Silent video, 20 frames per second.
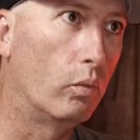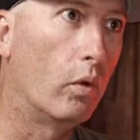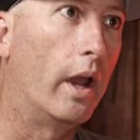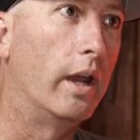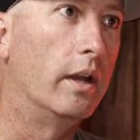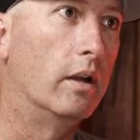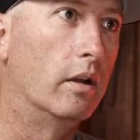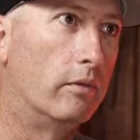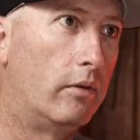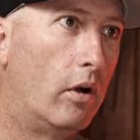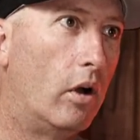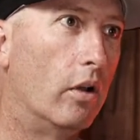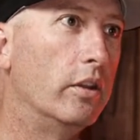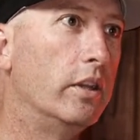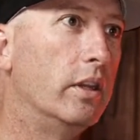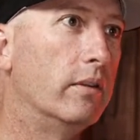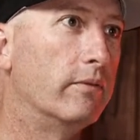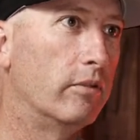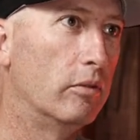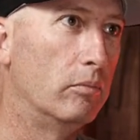Right, of all the
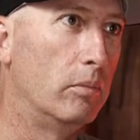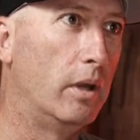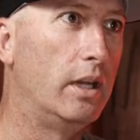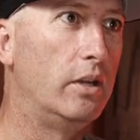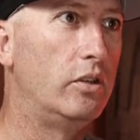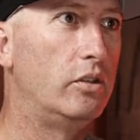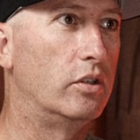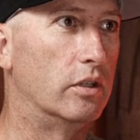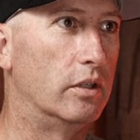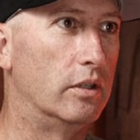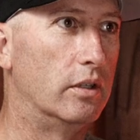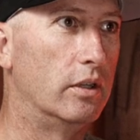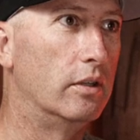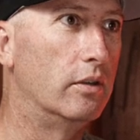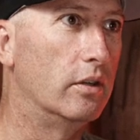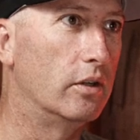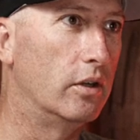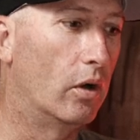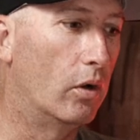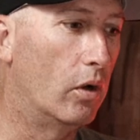information
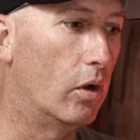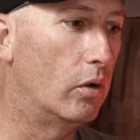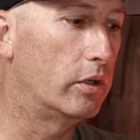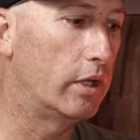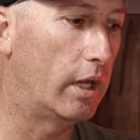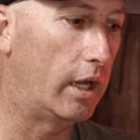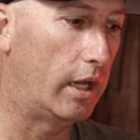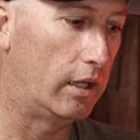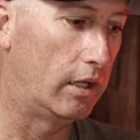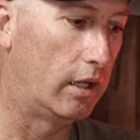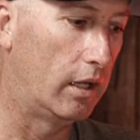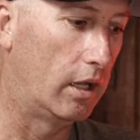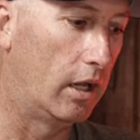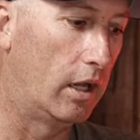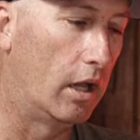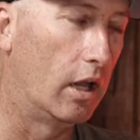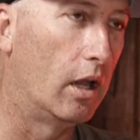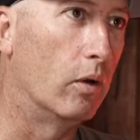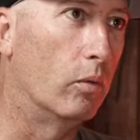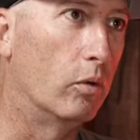to go, okay,
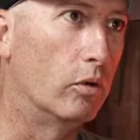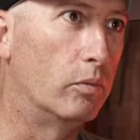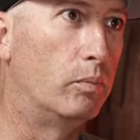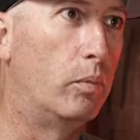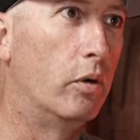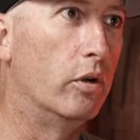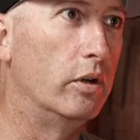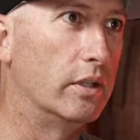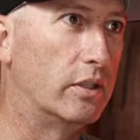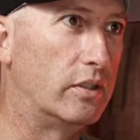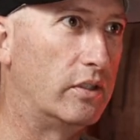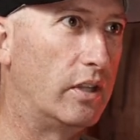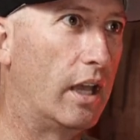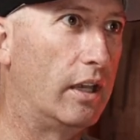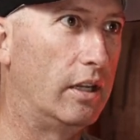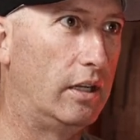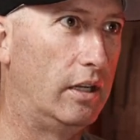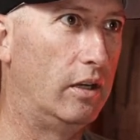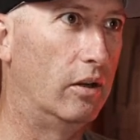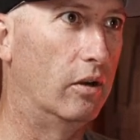we're putting a
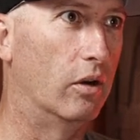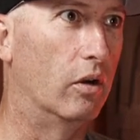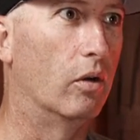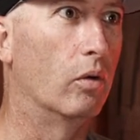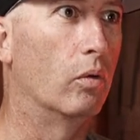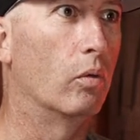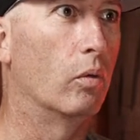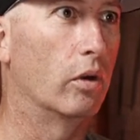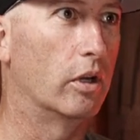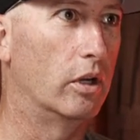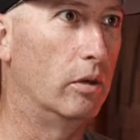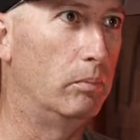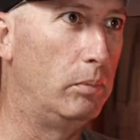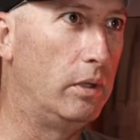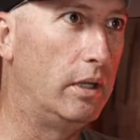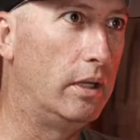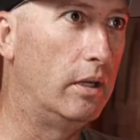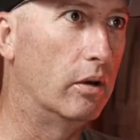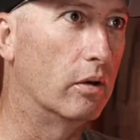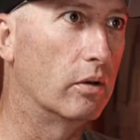set here, we're gonna
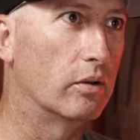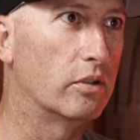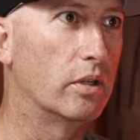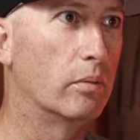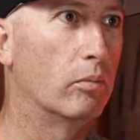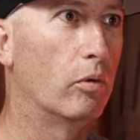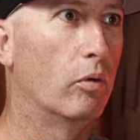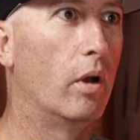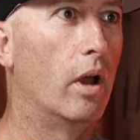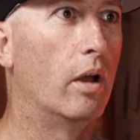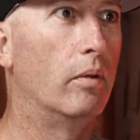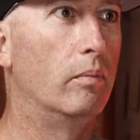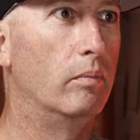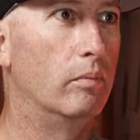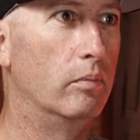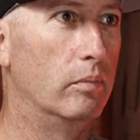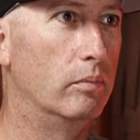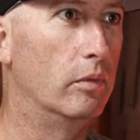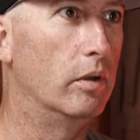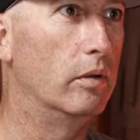be here somewhere around,
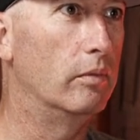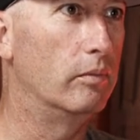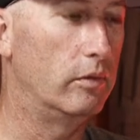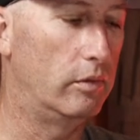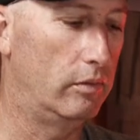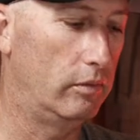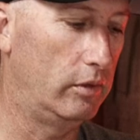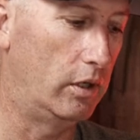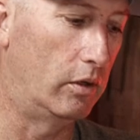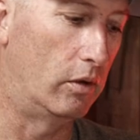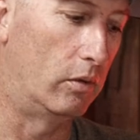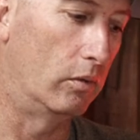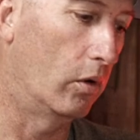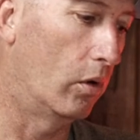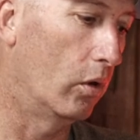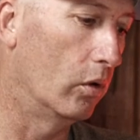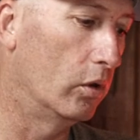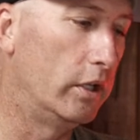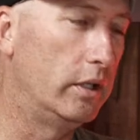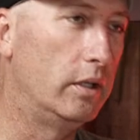
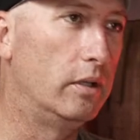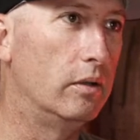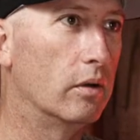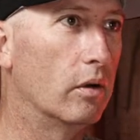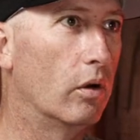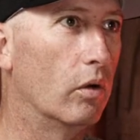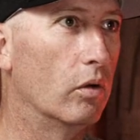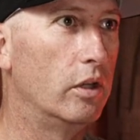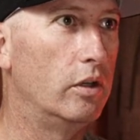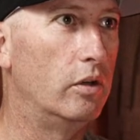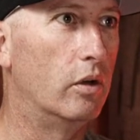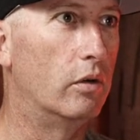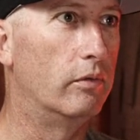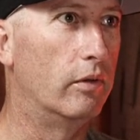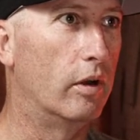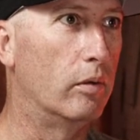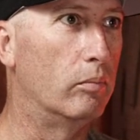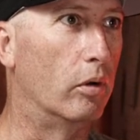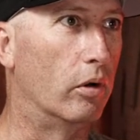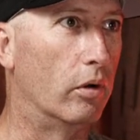early
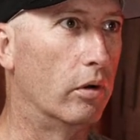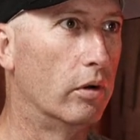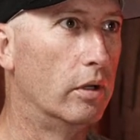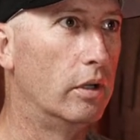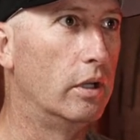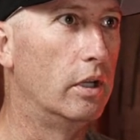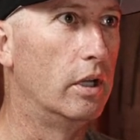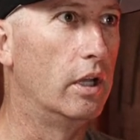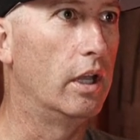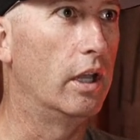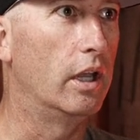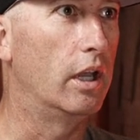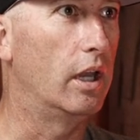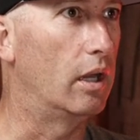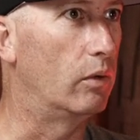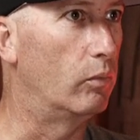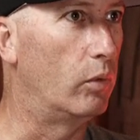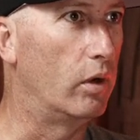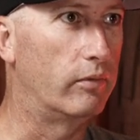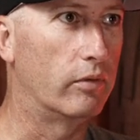November,
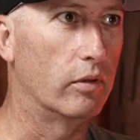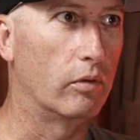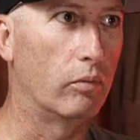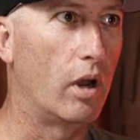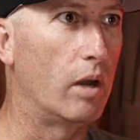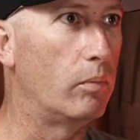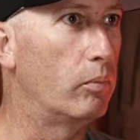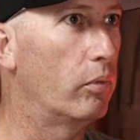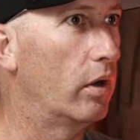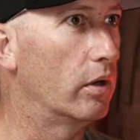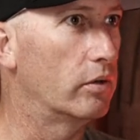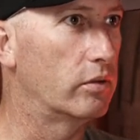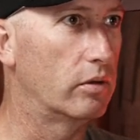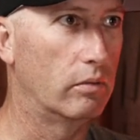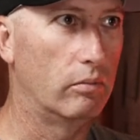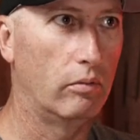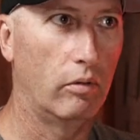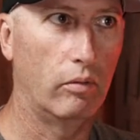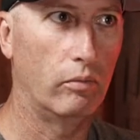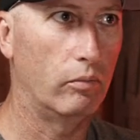and wait for the right
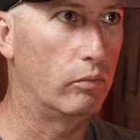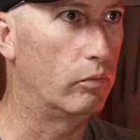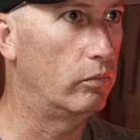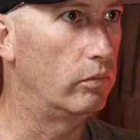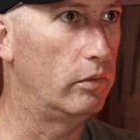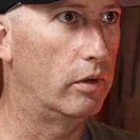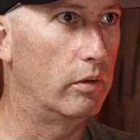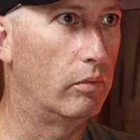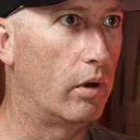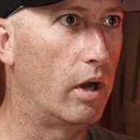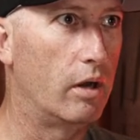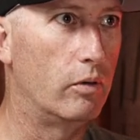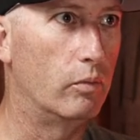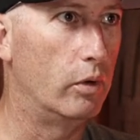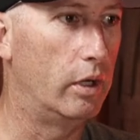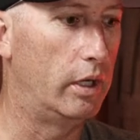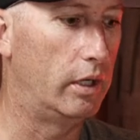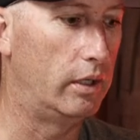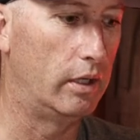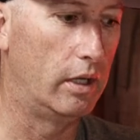pressure, the right
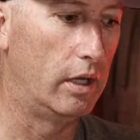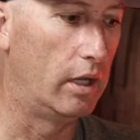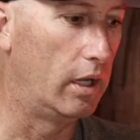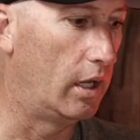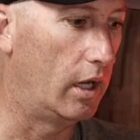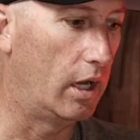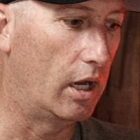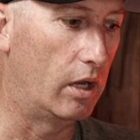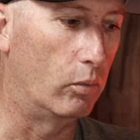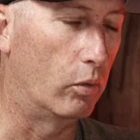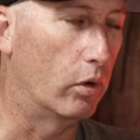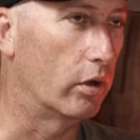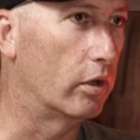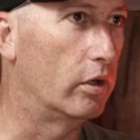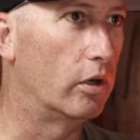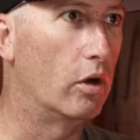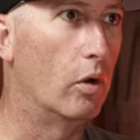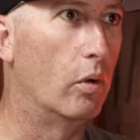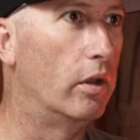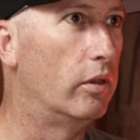wind, and we're
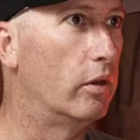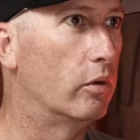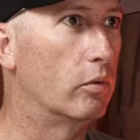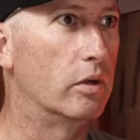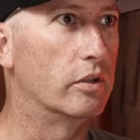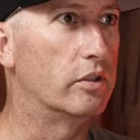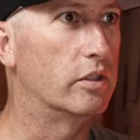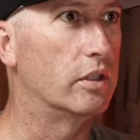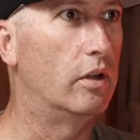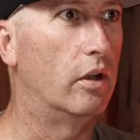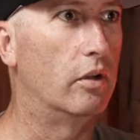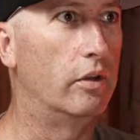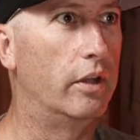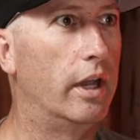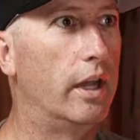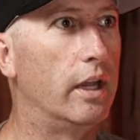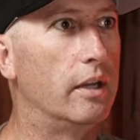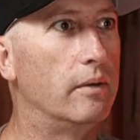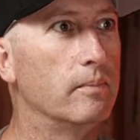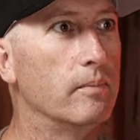gonna go in there, we're gonna sit all
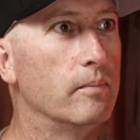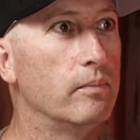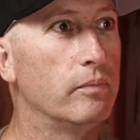day.